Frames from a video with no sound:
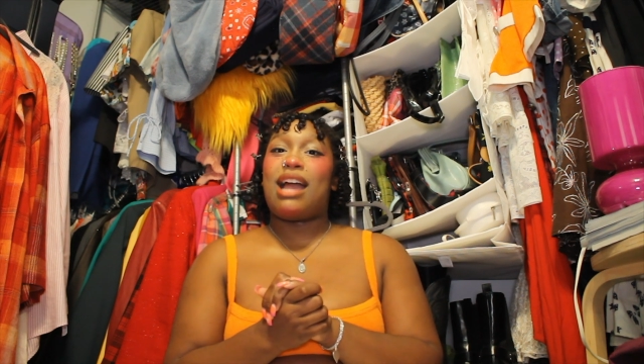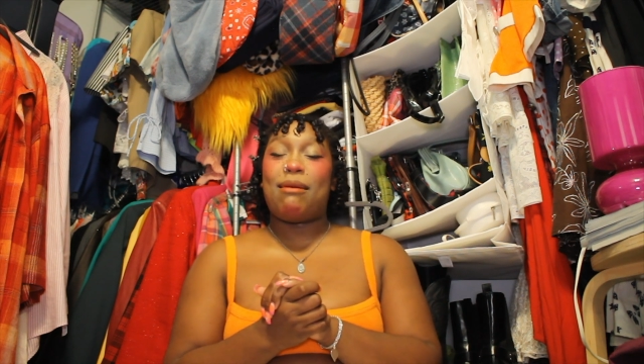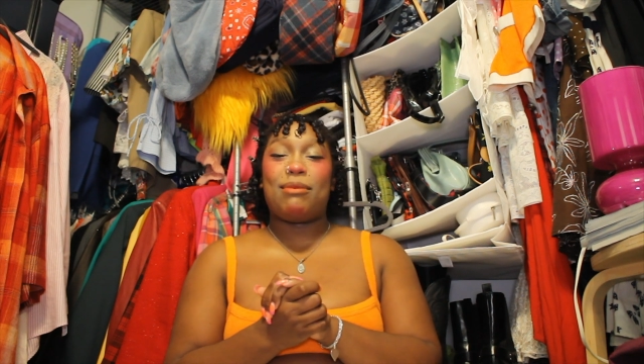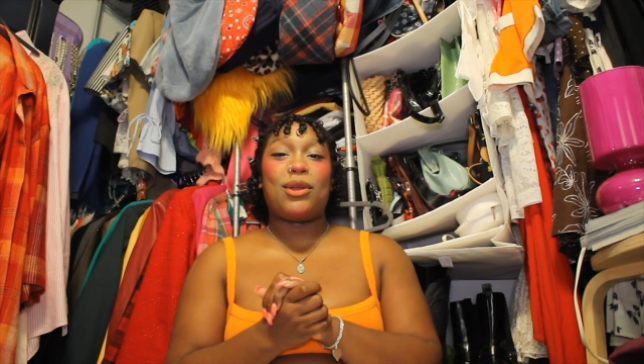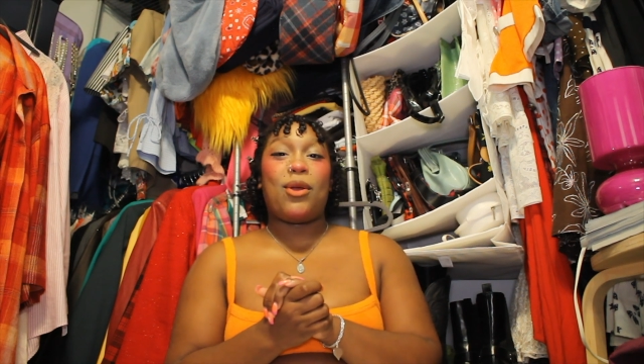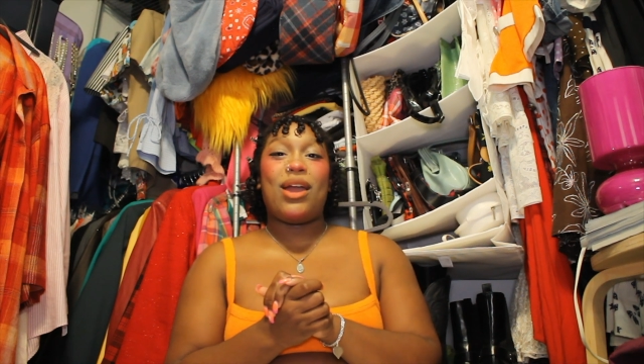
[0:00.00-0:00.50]
I'm
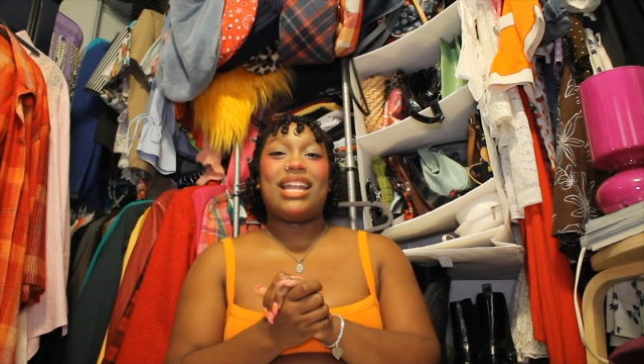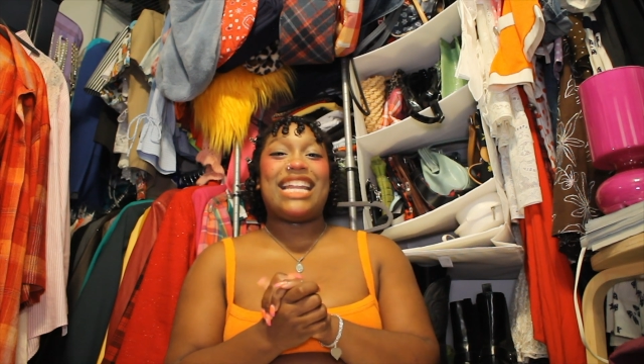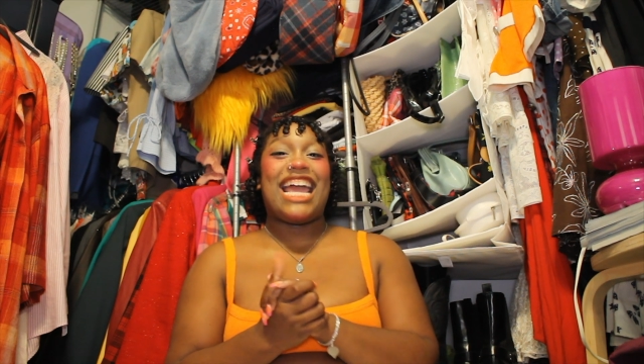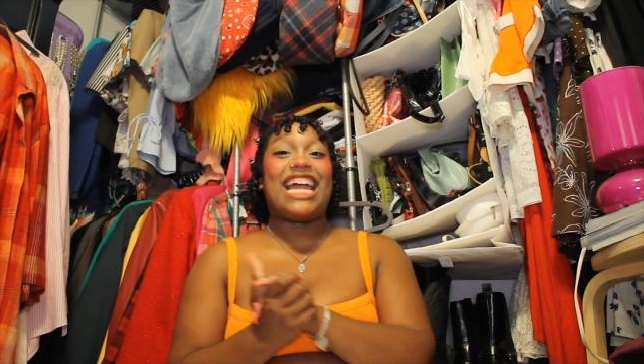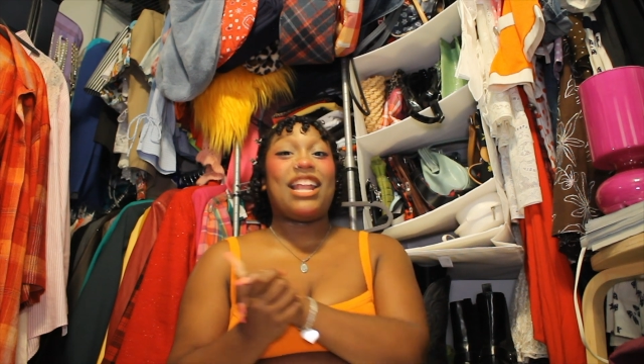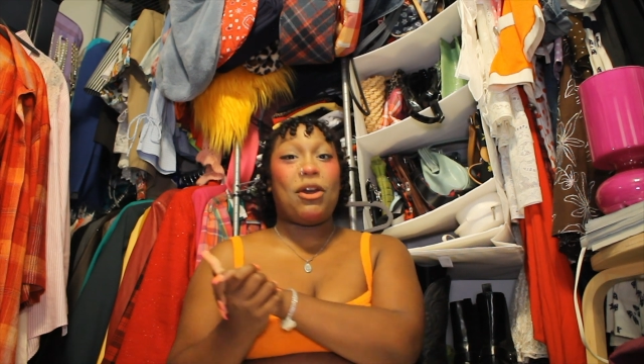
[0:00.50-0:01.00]
going to go ahead and
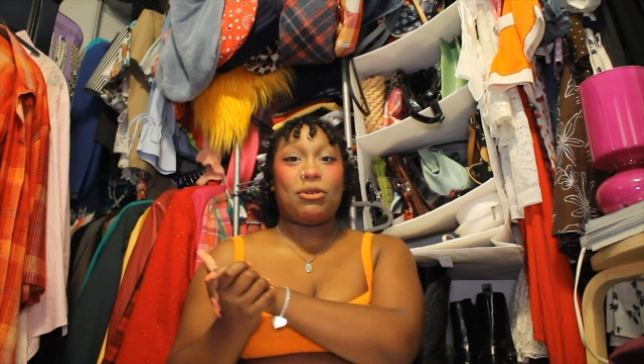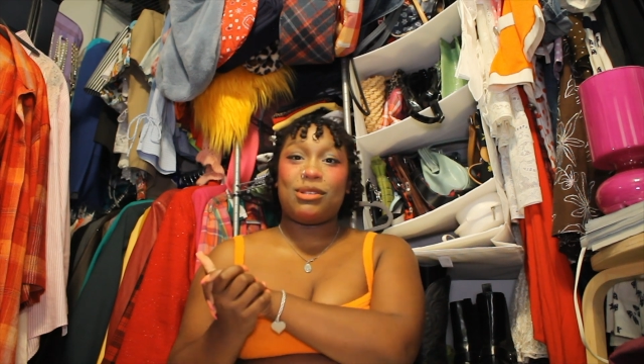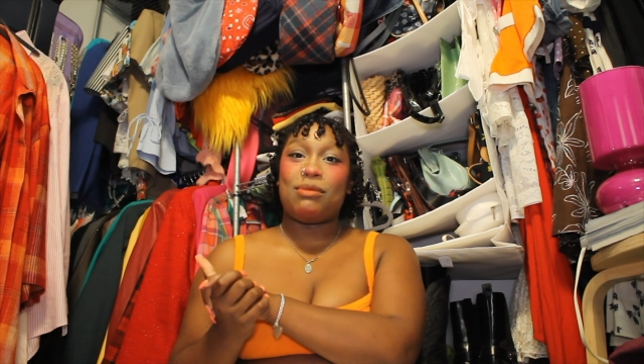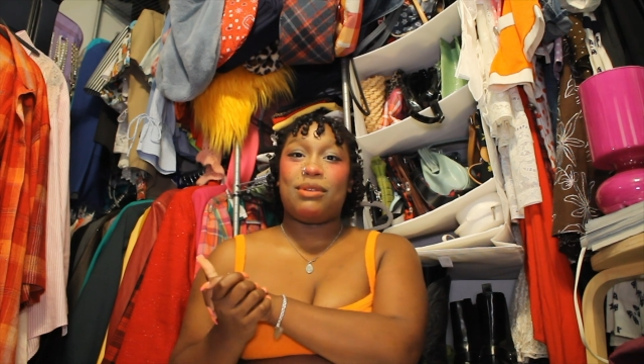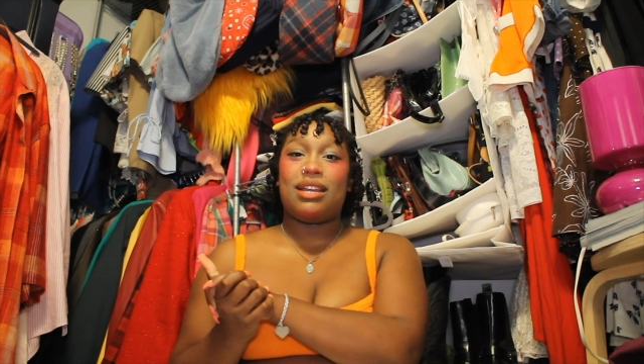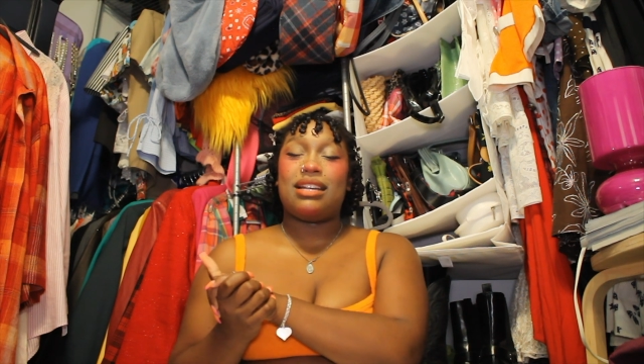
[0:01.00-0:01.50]
head
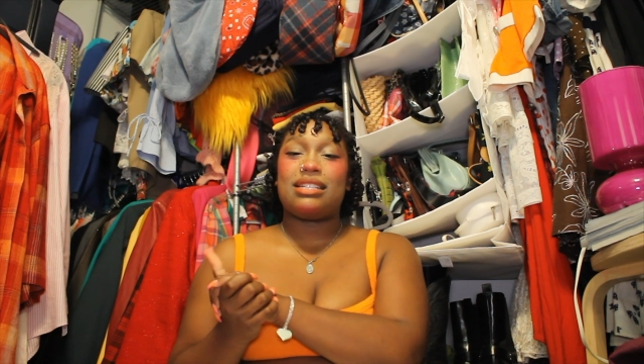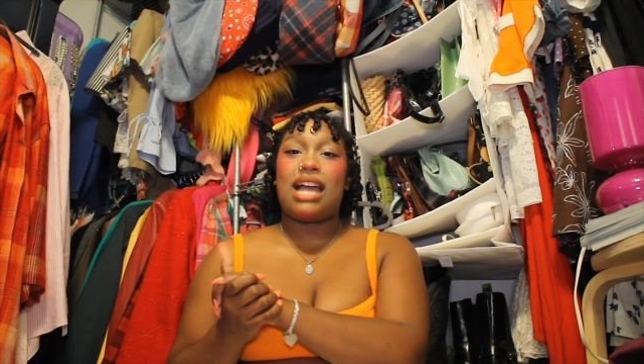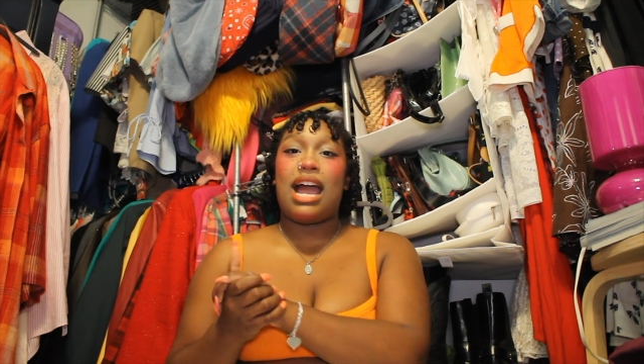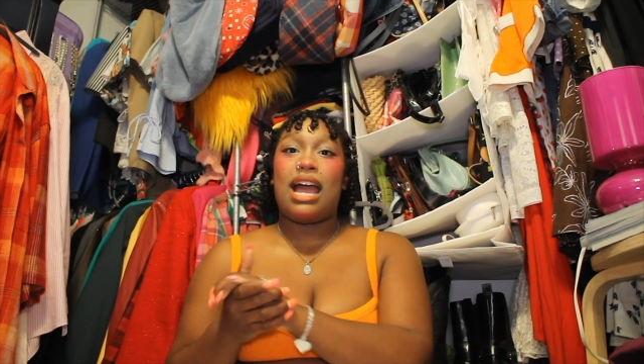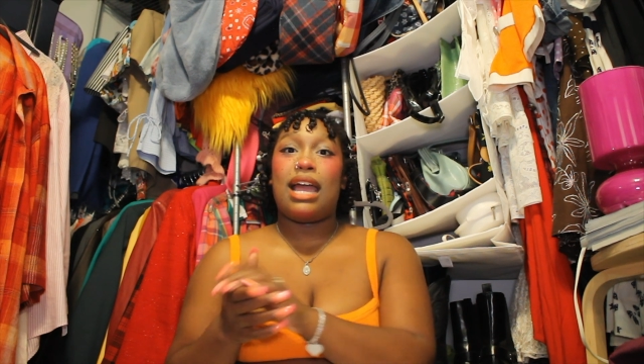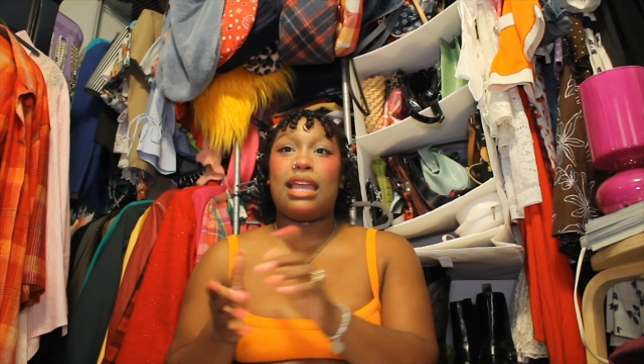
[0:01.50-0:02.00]
out, because
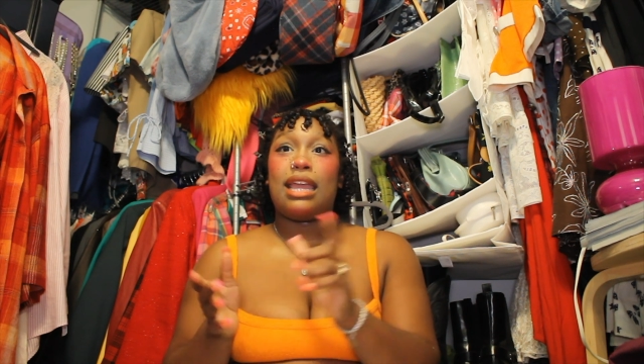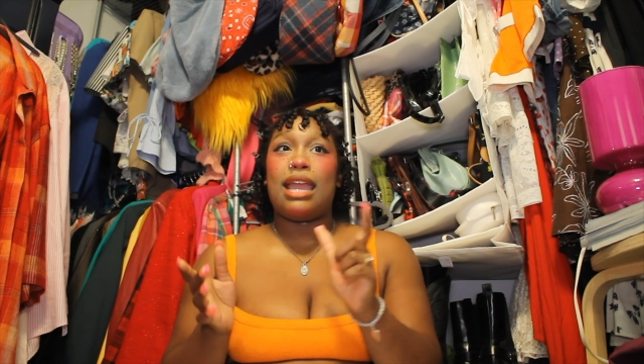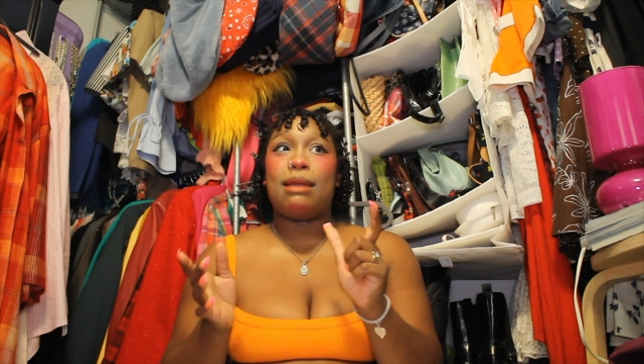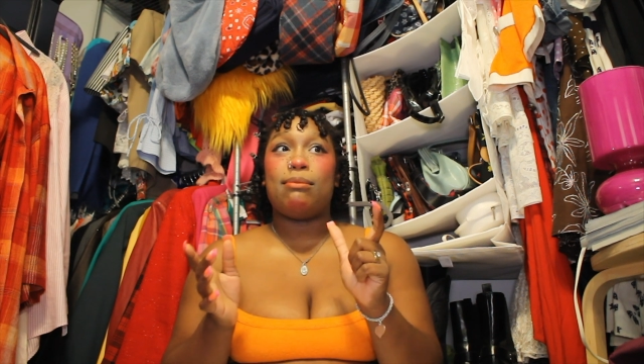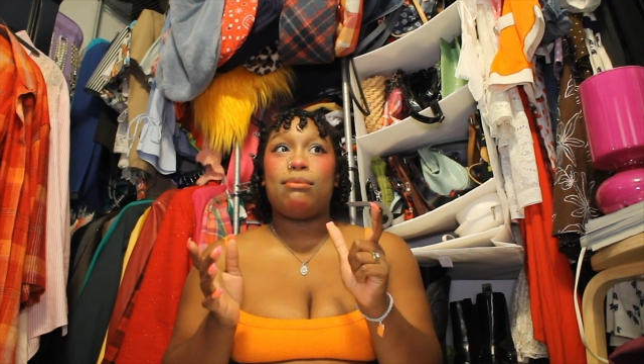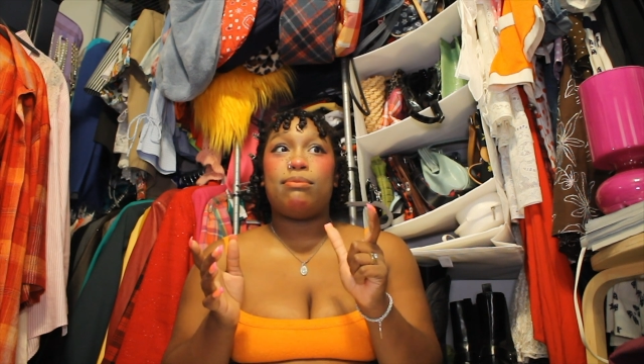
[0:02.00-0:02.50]
I
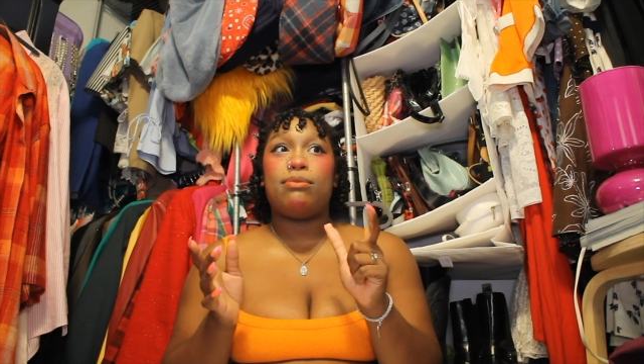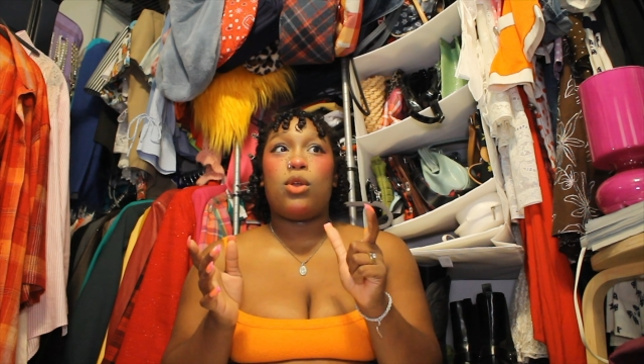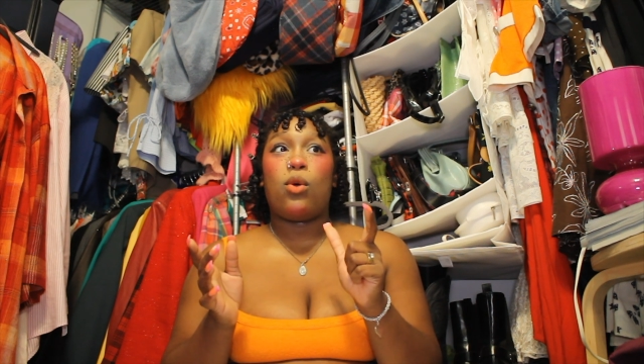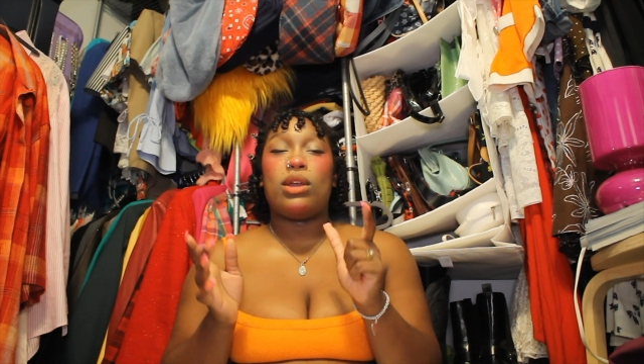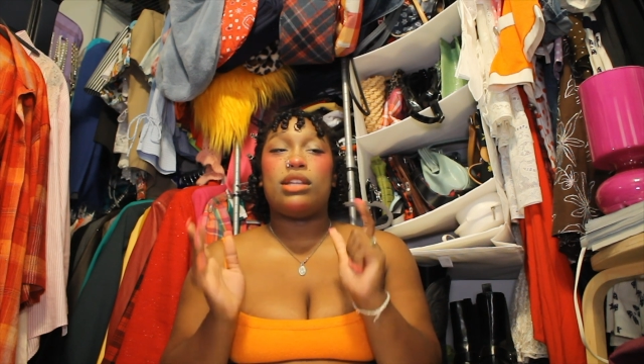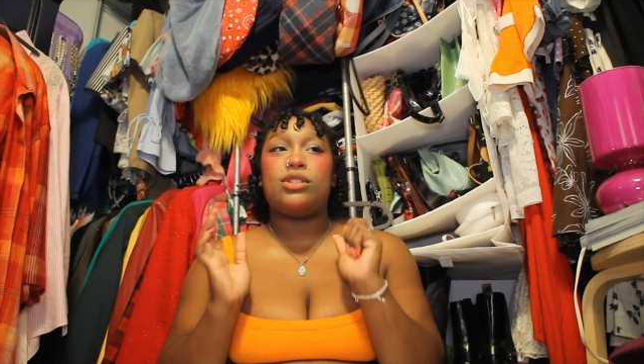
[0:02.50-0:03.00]
am
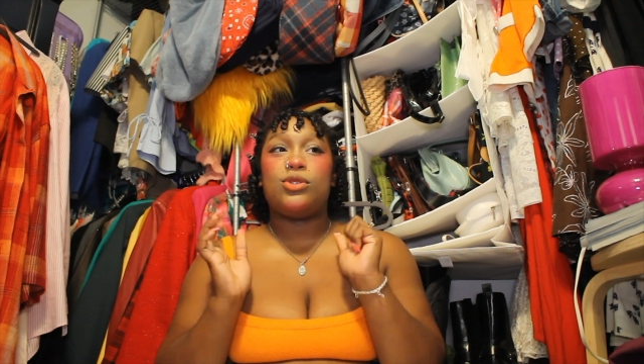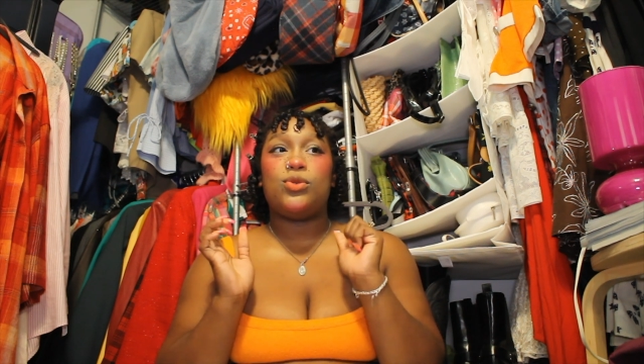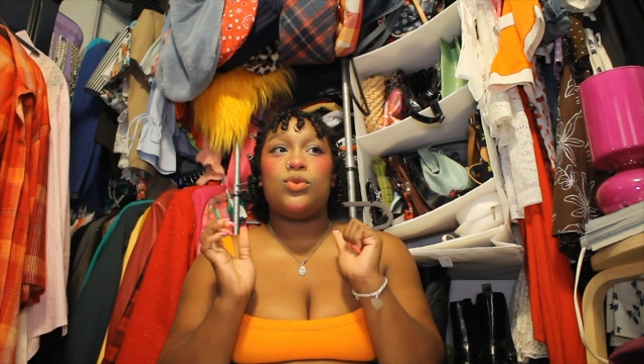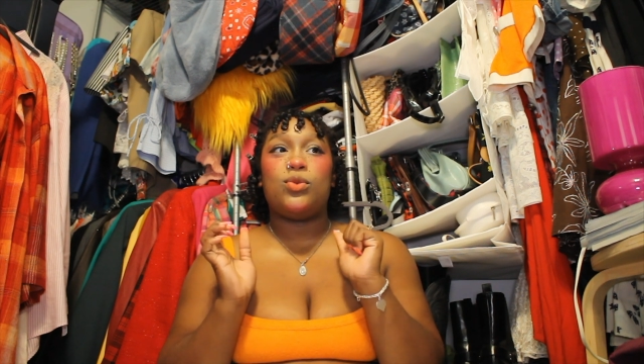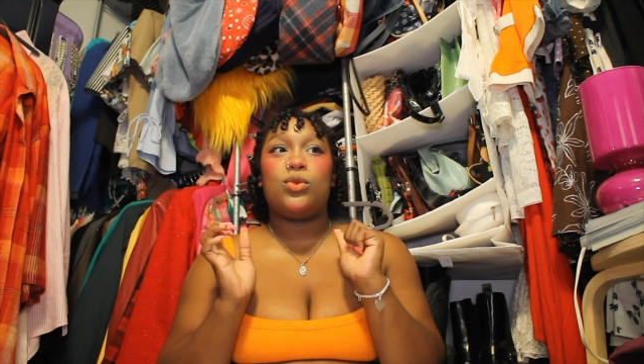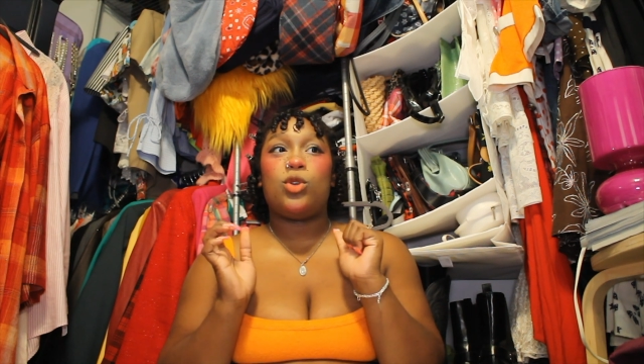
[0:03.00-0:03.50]
going to